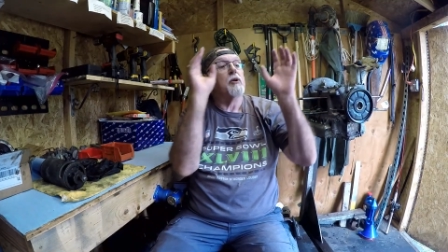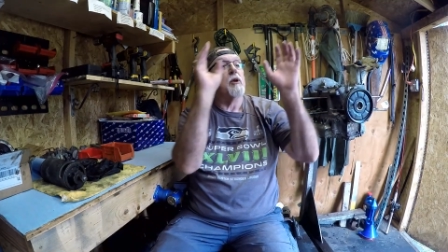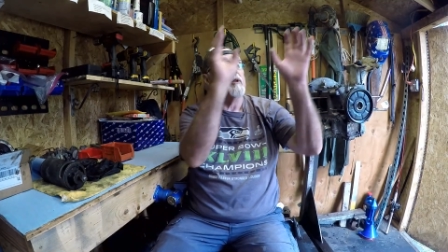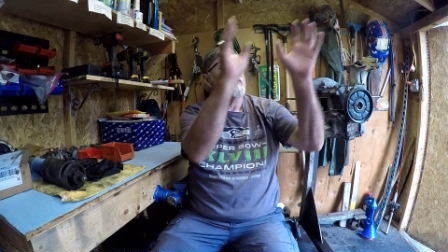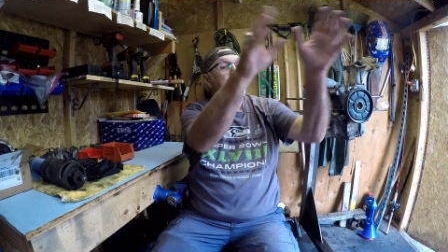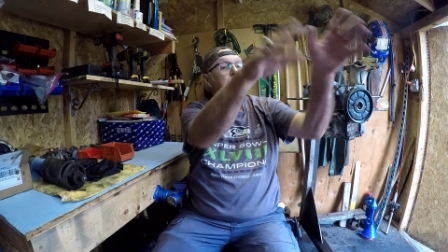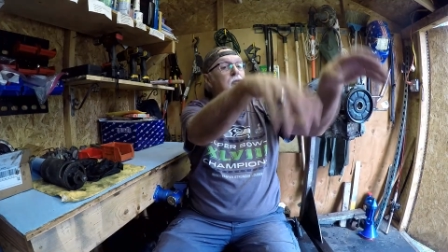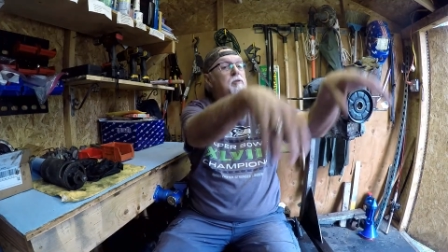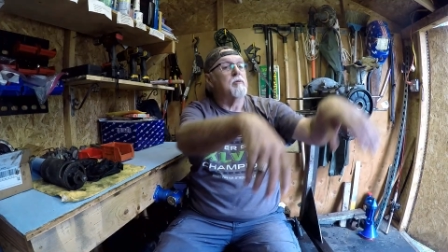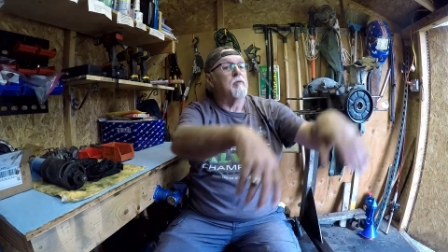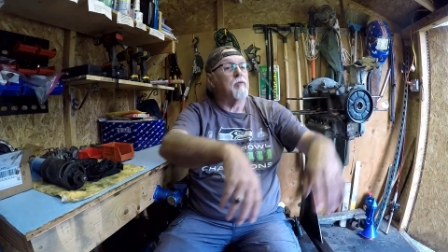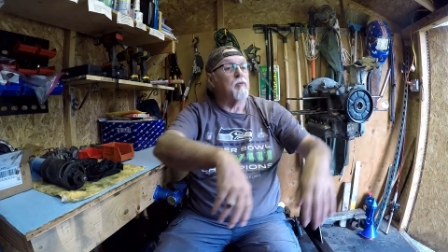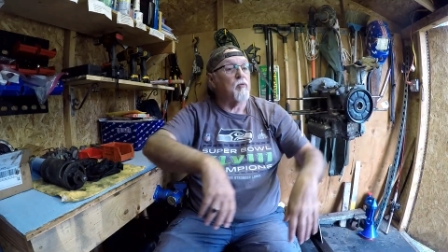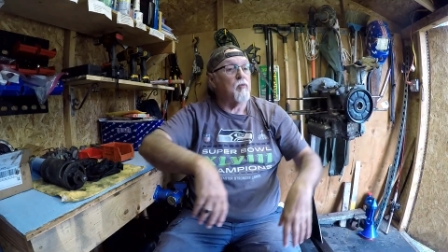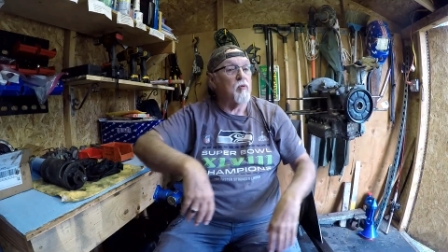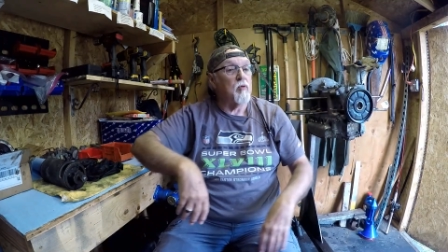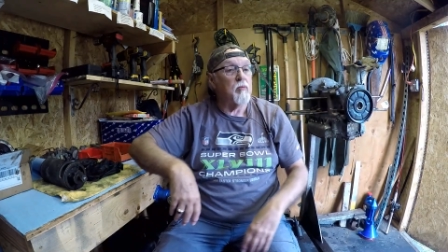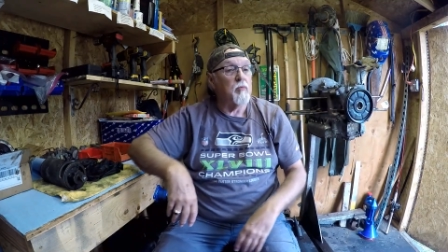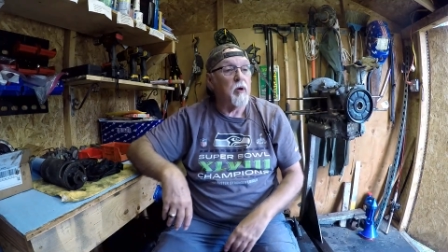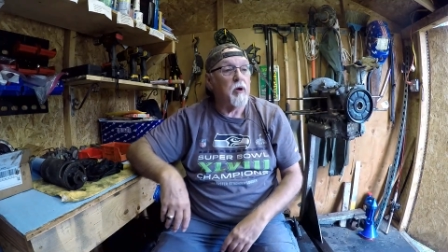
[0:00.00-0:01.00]
I just
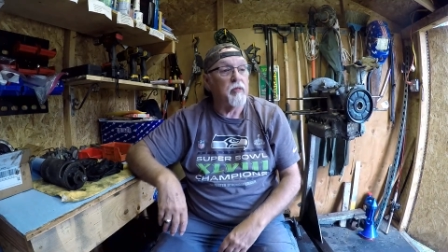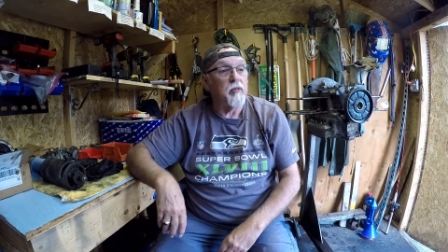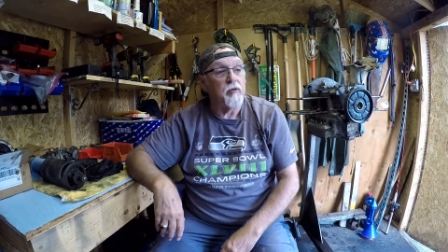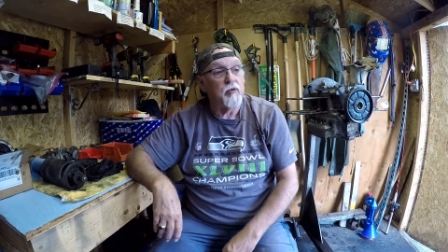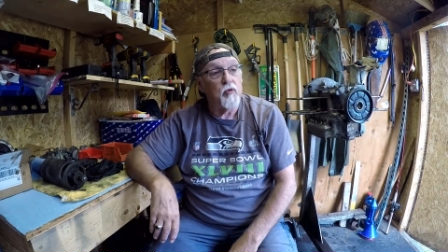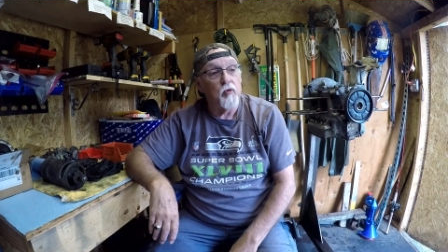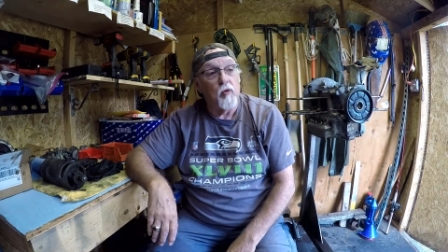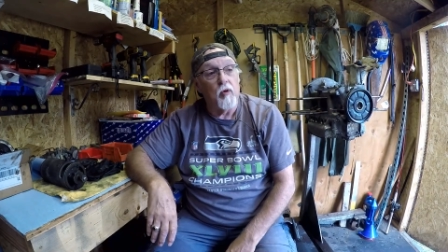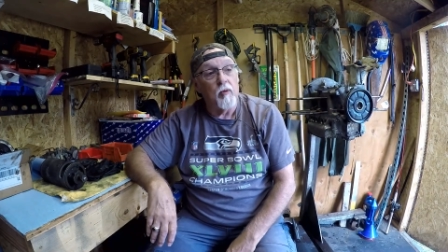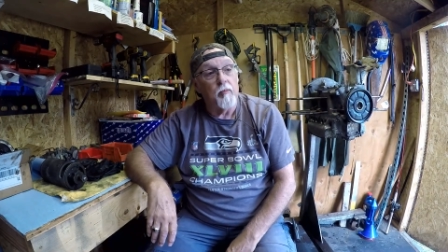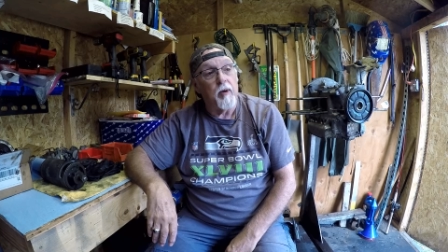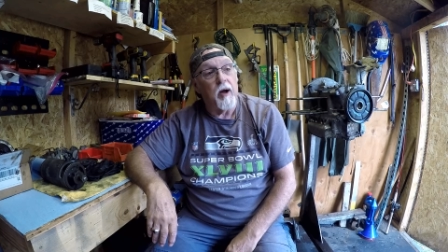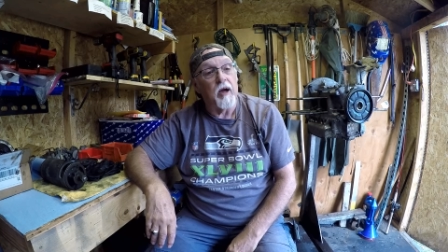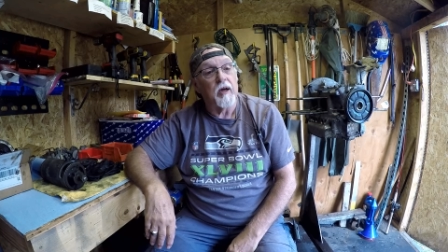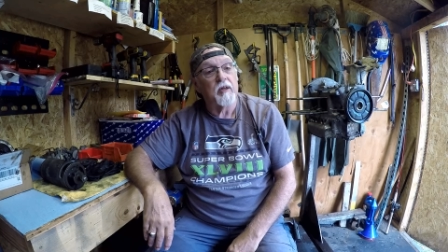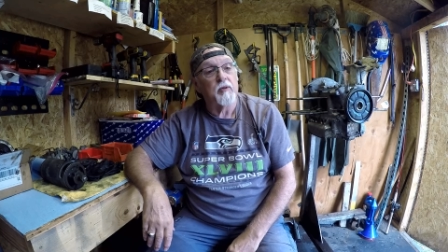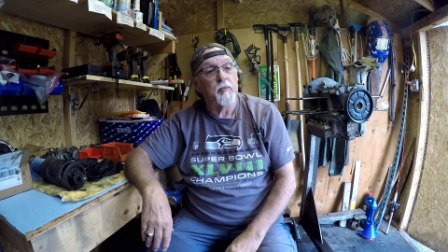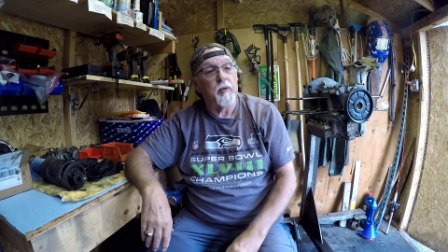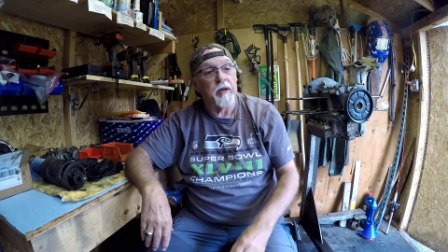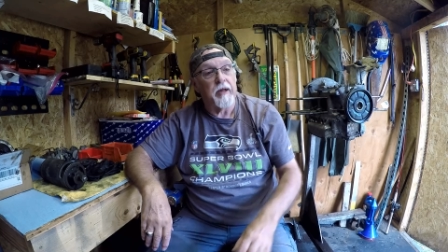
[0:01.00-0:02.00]
threw them on the
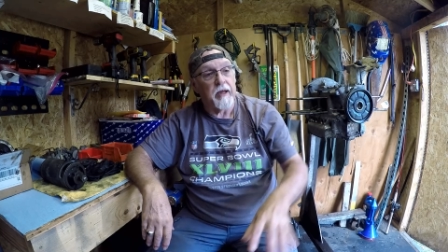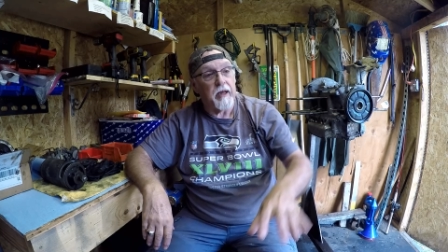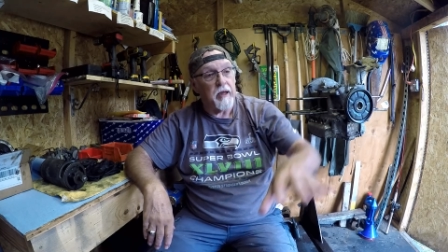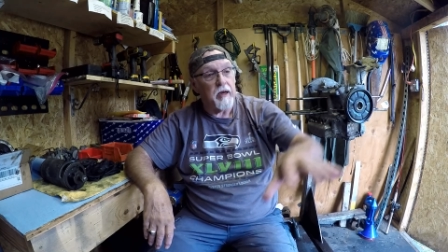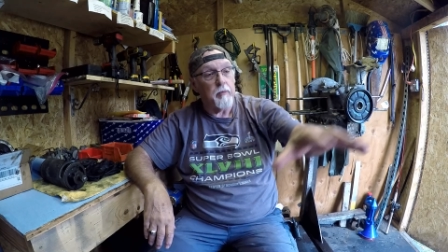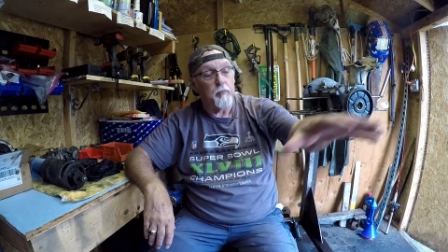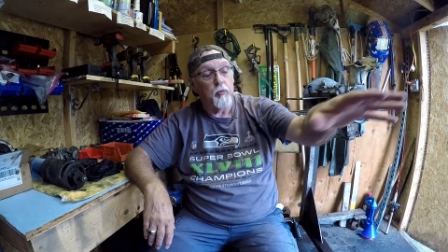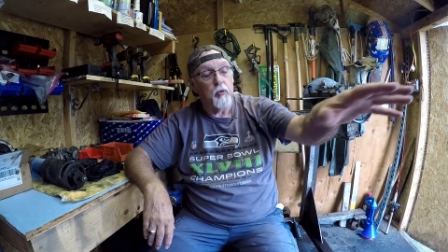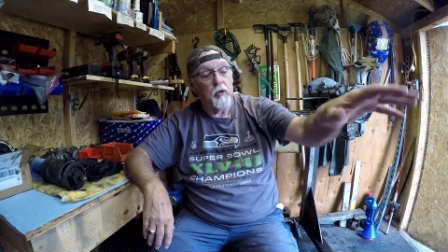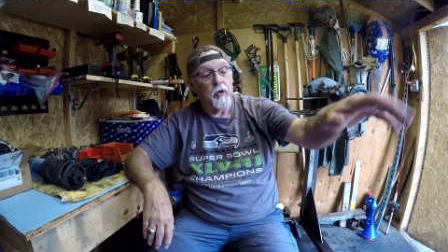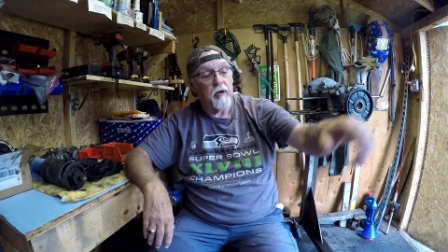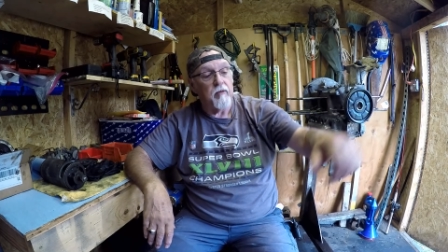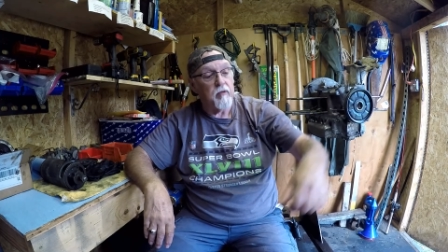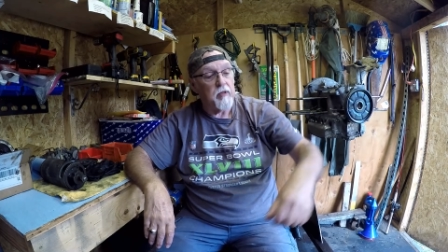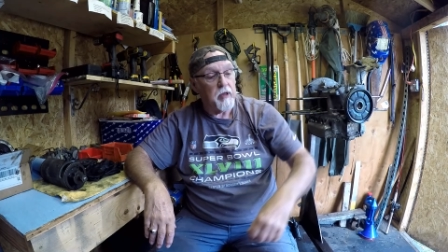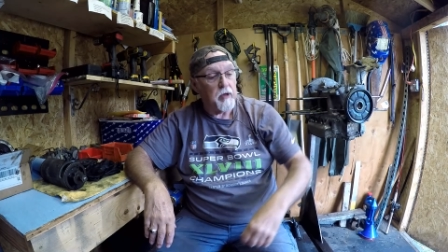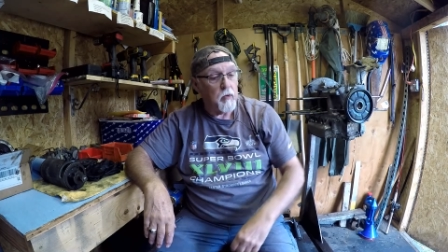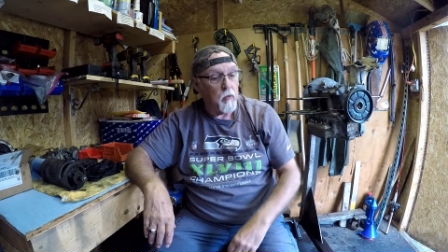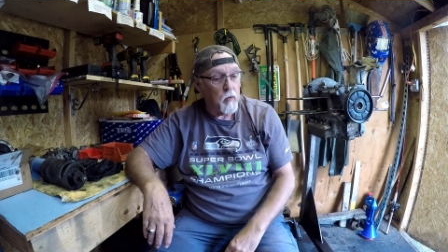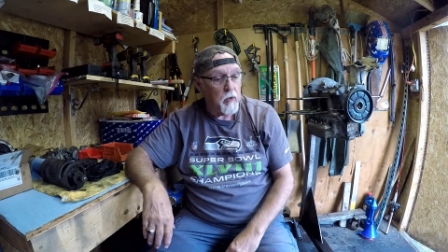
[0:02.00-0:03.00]
toolbox, but I got to put
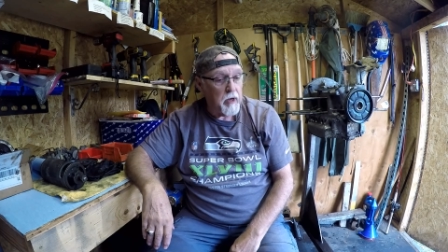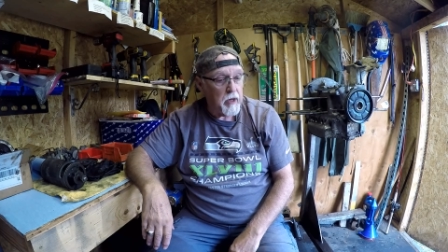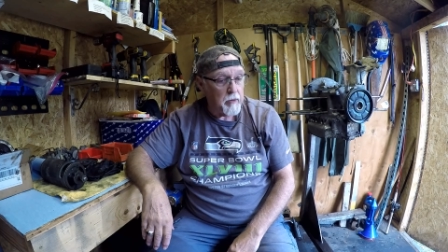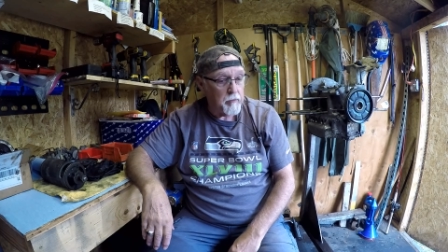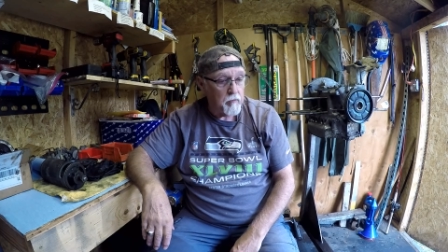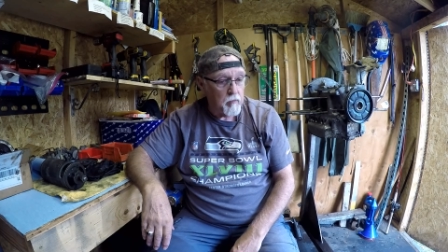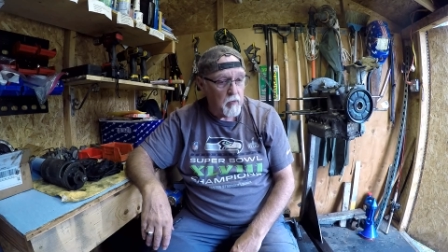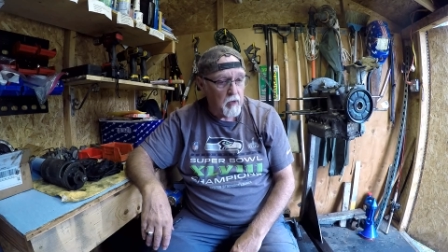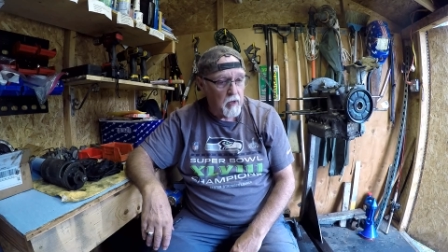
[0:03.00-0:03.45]
everything away